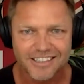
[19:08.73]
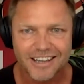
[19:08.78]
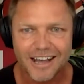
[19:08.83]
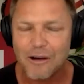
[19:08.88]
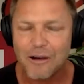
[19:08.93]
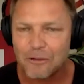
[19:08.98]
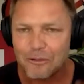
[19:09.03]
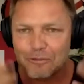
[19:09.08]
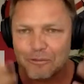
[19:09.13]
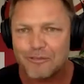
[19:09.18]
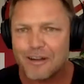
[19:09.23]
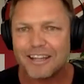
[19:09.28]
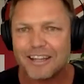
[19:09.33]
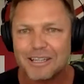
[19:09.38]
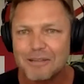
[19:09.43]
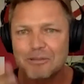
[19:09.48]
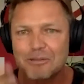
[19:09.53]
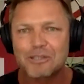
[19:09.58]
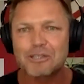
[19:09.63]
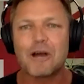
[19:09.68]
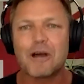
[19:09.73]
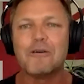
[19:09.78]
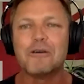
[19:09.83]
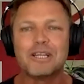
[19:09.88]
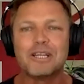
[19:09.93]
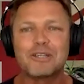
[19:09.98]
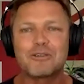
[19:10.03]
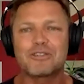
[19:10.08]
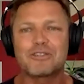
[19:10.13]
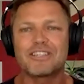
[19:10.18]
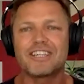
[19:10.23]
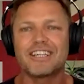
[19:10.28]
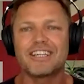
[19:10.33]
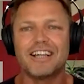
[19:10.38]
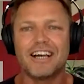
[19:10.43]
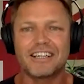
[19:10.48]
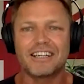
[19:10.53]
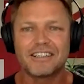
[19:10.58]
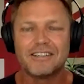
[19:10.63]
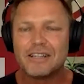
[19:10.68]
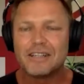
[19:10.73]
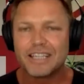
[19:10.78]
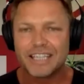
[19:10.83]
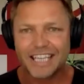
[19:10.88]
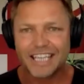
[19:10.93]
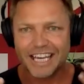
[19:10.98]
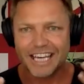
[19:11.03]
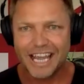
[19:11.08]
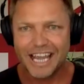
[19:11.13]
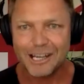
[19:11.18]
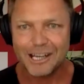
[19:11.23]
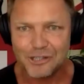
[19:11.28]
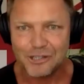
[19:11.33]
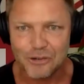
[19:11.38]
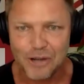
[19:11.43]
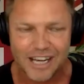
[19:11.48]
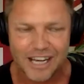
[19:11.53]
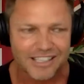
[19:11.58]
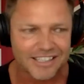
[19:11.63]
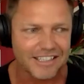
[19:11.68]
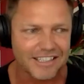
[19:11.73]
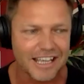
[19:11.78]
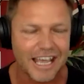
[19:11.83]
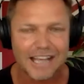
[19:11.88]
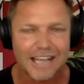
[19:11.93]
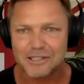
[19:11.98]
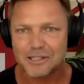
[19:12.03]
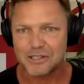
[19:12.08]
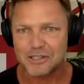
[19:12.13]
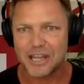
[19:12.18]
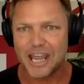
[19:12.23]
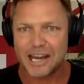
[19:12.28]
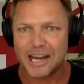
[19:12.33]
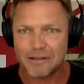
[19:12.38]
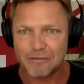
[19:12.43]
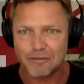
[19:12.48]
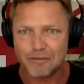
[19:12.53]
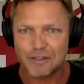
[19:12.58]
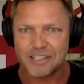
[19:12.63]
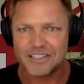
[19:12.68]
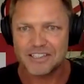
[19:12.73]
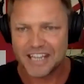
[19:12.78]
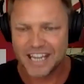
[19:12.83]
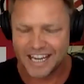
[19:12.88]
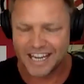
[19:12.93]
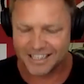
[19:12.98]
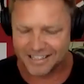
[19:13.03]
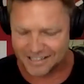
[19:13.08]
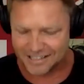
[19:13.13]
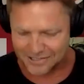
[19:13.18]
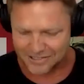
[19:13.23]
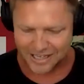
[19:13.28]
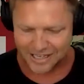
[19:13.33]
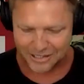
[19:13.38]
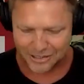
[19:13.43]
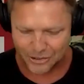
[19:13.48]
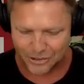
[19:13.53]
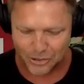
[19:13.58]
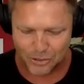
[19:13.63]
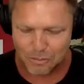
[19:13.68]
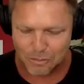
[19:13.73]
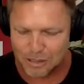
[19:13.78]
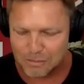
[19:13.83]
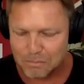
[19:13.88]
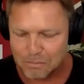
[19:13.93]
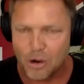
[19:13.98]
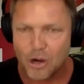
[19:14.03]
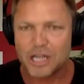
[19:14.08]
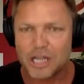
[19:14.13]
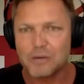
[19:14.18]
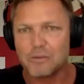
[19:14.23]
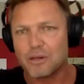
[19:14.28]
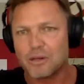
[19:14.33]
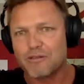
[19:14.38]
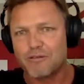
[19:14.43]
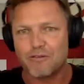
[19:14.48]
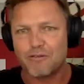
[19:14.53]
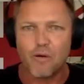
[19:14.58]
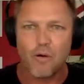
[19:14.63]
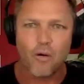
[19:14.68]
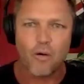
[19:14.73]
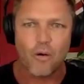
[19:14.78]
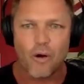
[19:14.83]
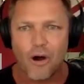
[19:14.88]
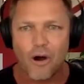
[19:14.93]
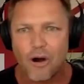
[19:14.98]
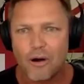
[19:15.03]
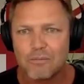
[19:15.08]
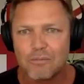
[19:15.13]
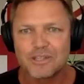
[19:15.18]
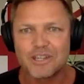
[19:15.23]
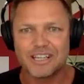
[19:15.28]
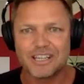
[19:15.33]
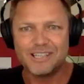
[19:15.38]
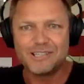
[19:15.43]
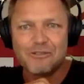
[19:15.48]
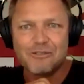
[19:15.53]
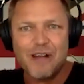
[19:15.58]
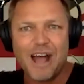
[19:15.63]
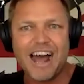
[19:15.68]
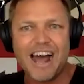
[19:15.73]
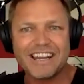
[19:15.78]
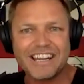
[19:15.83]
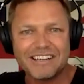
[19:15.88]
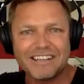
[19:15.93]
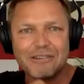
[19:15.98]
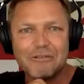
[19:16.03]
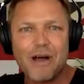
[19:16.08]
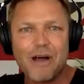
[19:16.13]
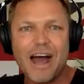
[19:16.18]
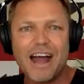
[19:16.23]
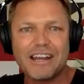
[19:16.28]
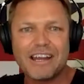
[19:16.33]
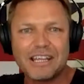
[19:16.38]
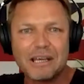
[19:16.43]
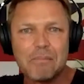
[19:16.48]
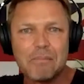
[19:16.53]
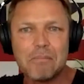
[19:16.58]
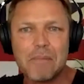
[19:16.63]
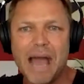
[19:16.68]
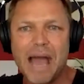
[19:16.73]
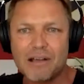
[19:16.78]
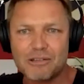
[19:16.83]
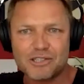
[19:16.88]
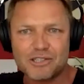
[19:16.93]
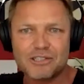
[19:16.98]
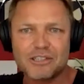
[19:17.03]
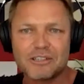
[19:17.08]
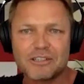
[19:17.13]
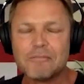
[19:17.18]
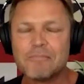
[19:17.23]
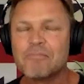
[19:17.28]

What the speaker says: I find them so interesting. Like Ganesh, right? It has this elephant head, this like human body with 4 arms, and he's riding a mouse.